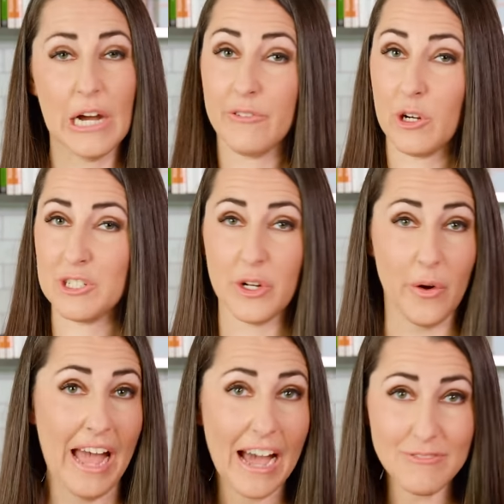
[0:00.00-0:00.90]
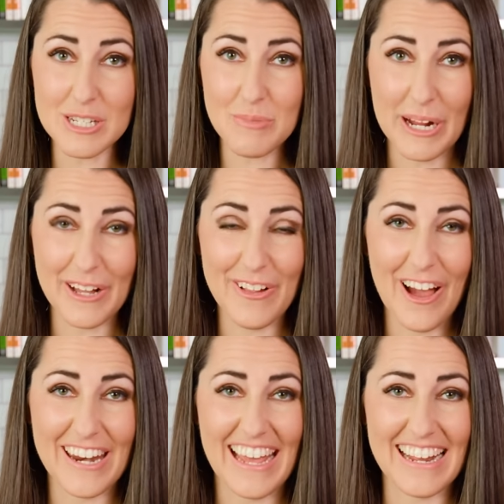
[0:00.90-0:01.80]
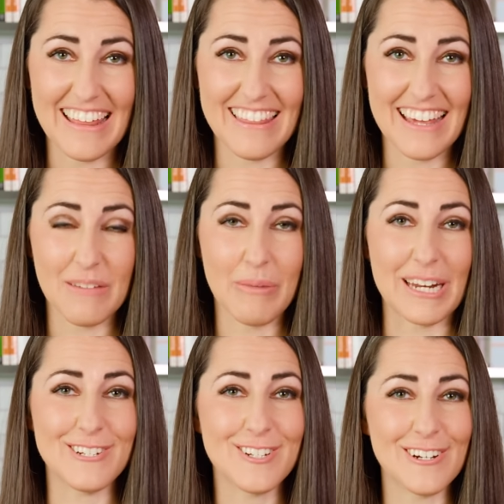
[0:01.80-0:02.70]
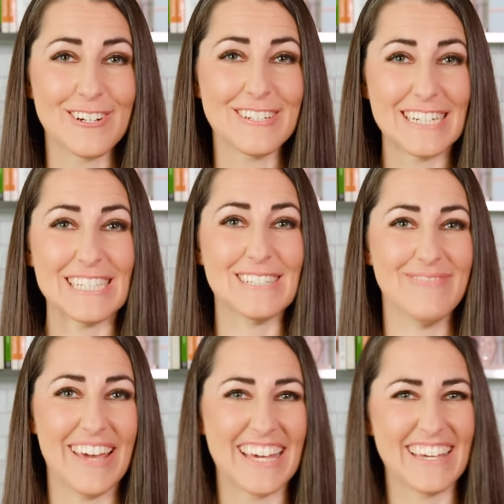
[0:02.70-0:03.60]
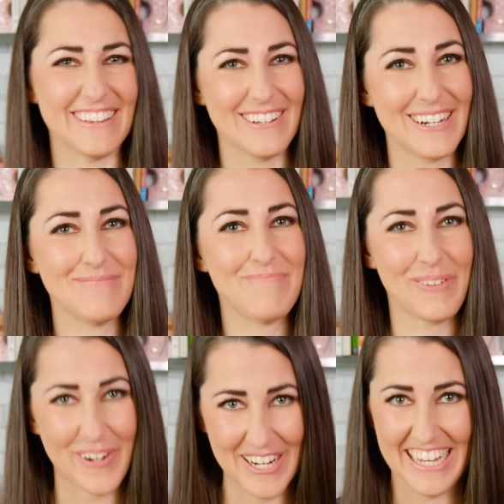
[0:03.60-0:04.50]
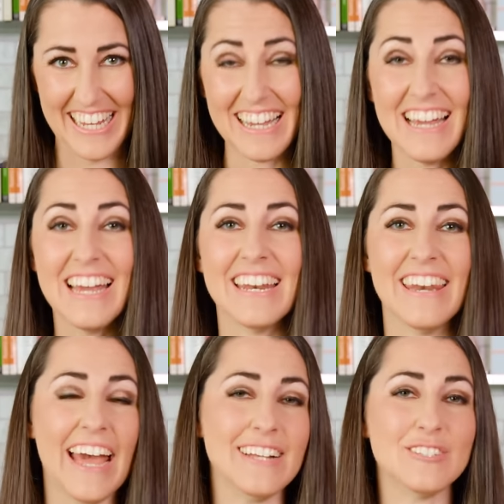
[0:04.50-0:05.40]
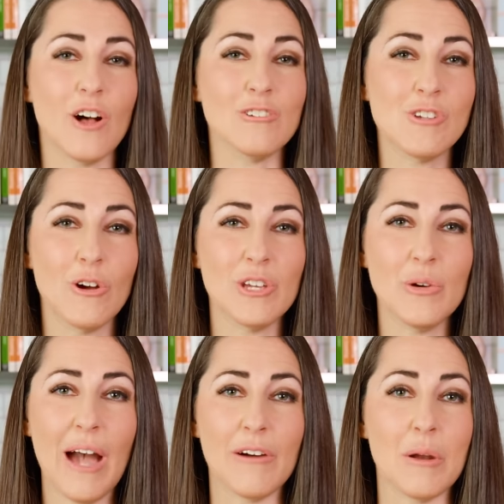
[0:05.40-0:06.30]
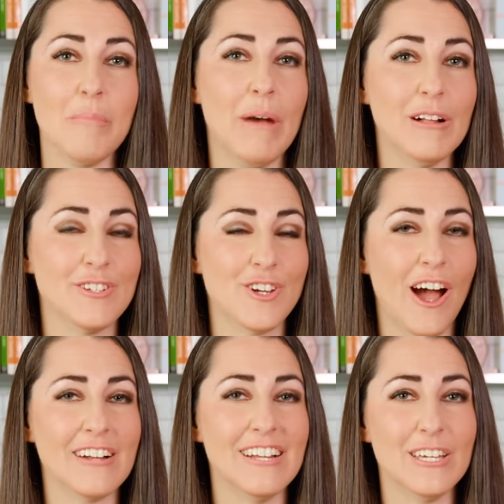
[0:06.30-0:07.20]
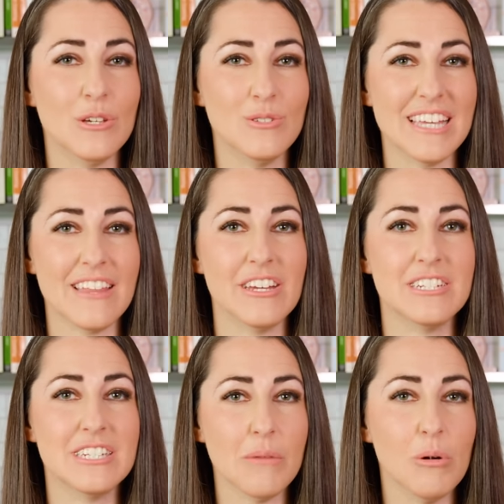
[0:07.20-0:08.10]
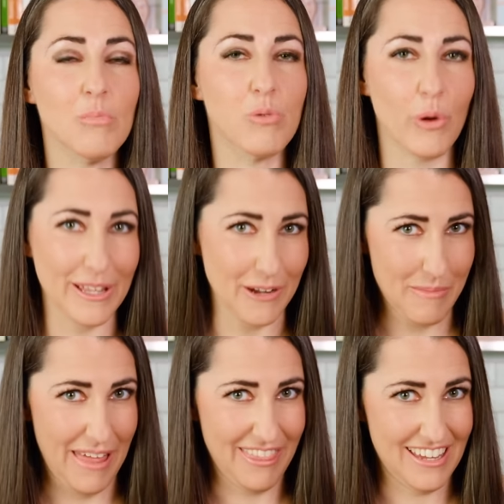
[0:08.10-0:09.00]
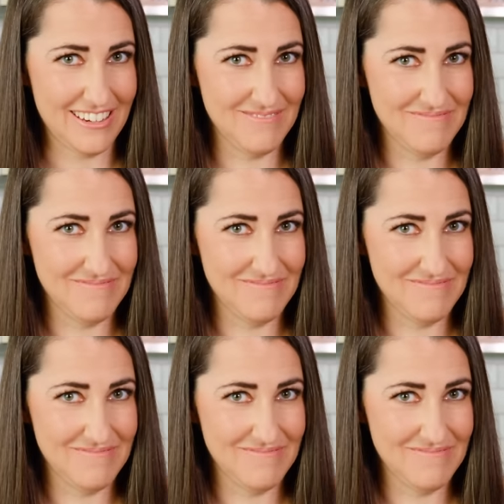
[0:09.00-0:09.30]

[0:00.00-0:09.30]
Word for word: Now, of course, you don't have to sprinkle on anything, but it sure does make it look pretty. Next, I'll show you how to melt chocolate using the double broiler method.